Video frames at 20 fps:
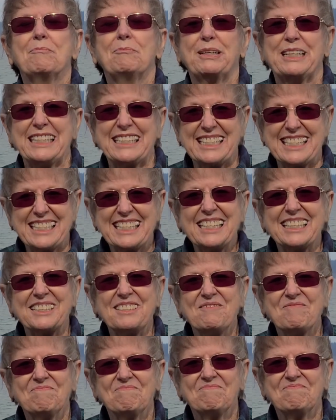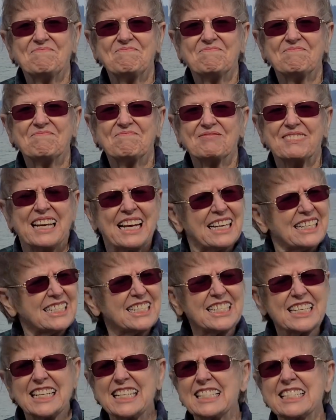But he did.
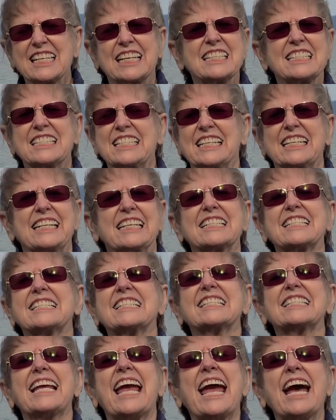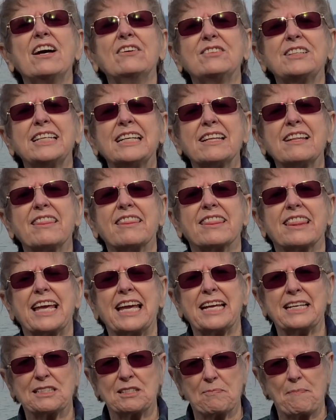Jesus did astounding
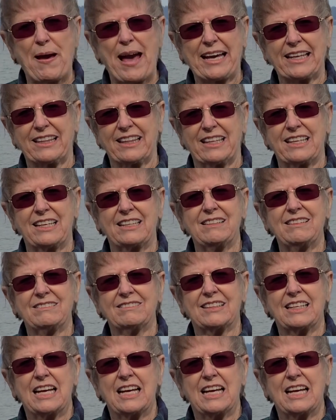things back then,